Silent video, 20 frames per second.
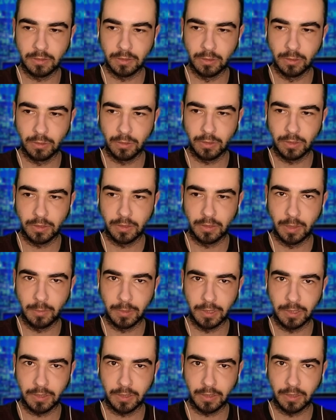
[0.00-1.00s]
look at them
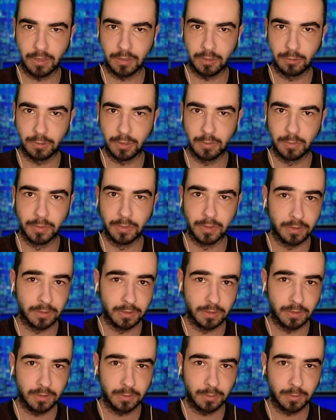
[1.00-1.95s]
like at a real business,